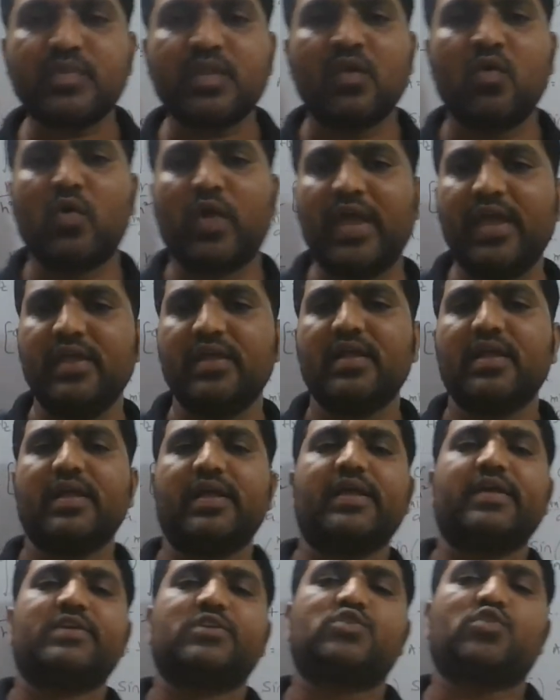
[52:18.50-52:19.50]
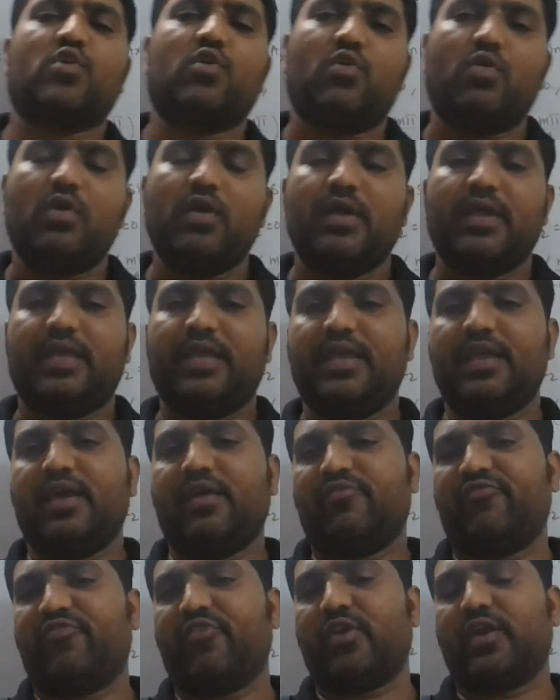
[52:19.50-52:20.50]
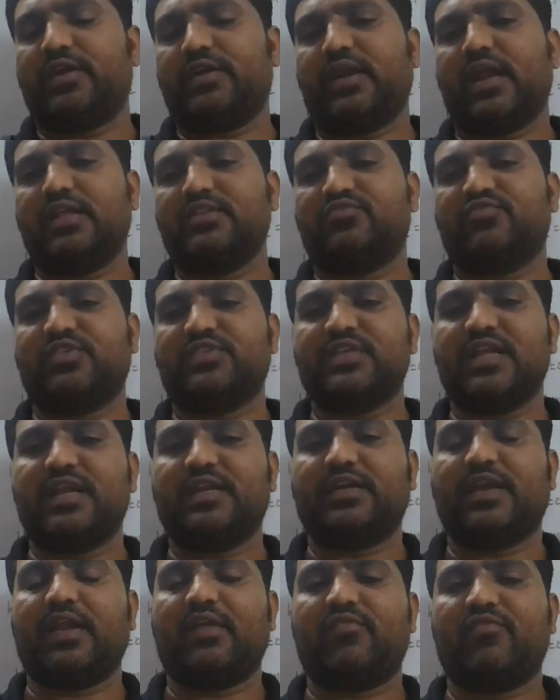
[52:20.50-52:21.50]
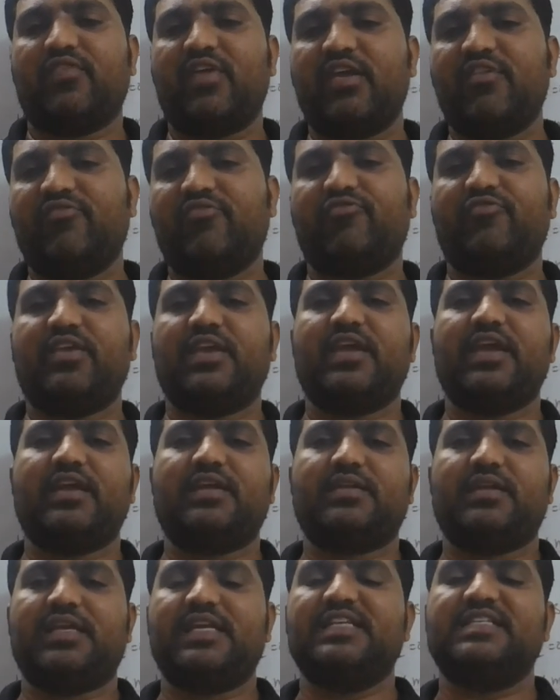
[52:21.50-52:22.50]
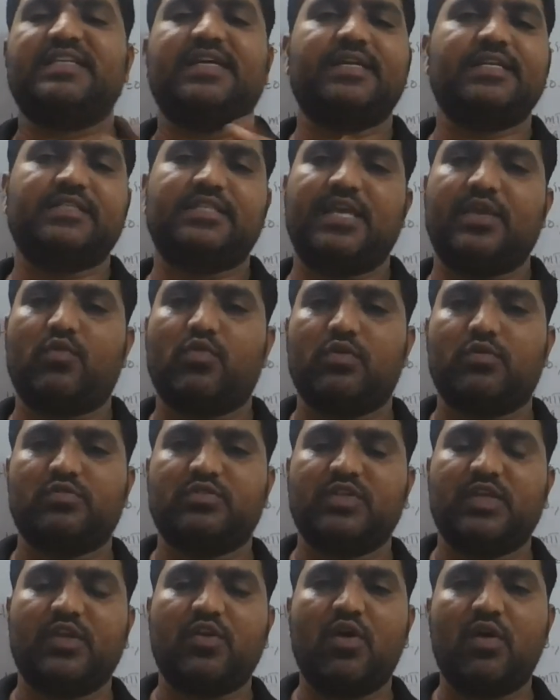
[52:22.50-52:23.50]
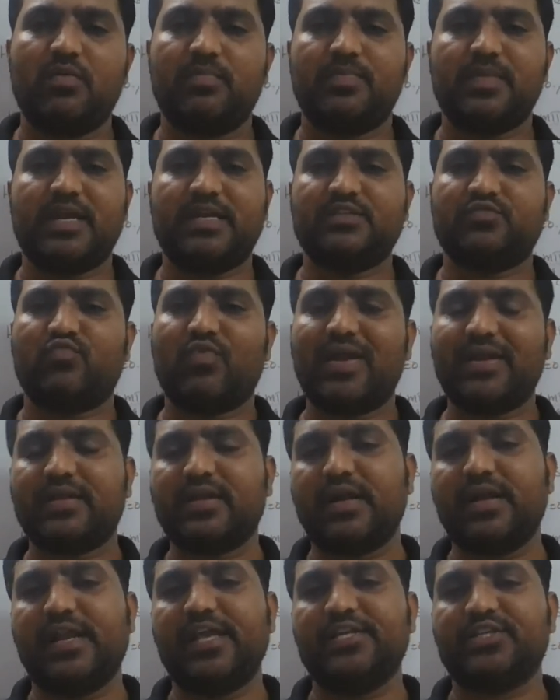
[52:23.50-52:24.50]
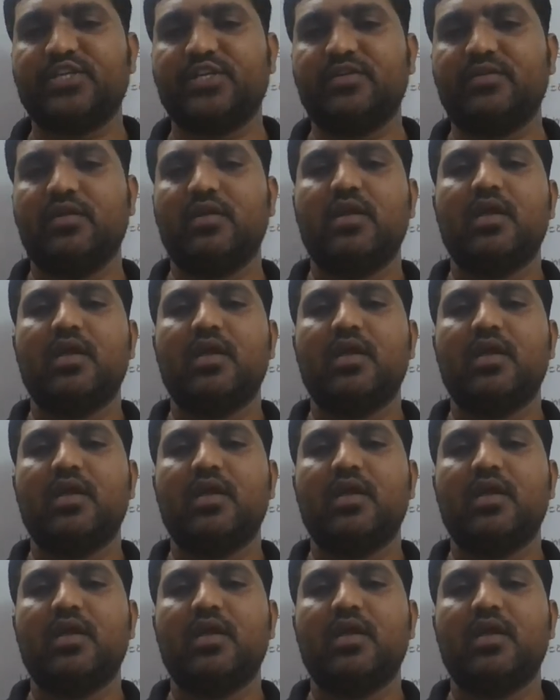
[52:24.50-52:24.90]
Okay, so here for a transverse electric wave, we get Ez is equal to 0. That is one condition.